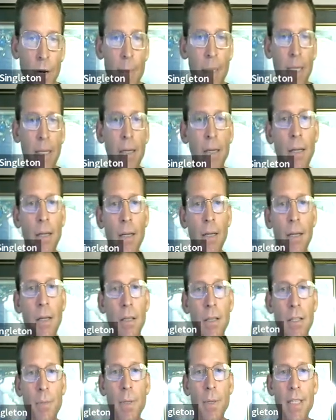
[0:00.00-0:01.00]
I mean,
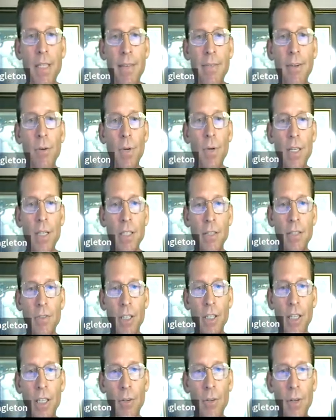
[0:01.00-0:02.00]
specific risks
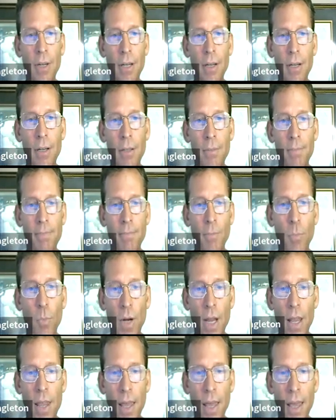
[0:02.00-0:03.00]
for children. Hmm.
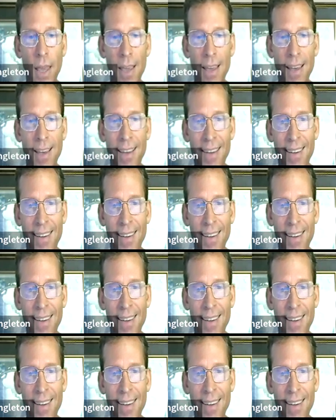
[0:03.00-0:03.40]
What do you think?